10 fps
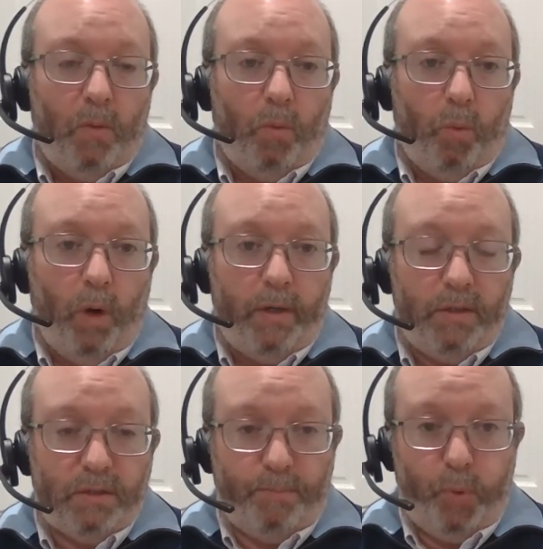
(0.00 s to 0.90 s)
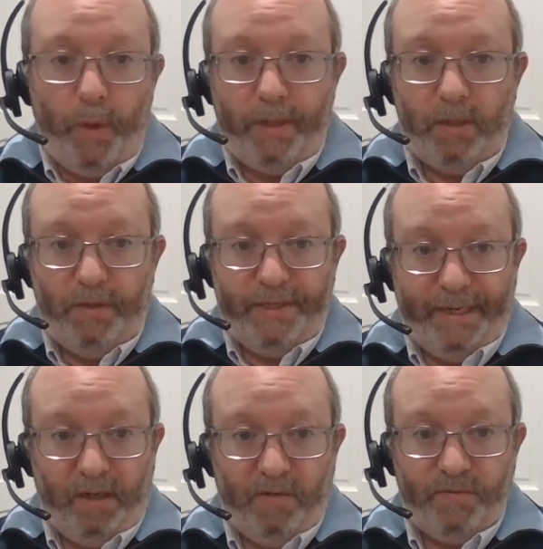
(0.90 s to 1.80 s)
What is the point of the
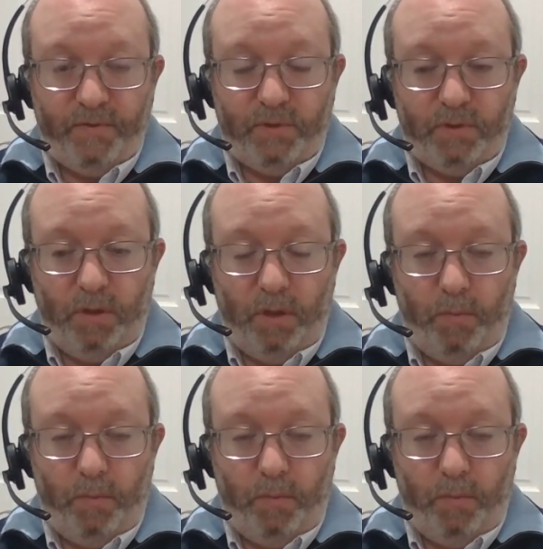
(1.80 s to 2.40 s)
tariffs?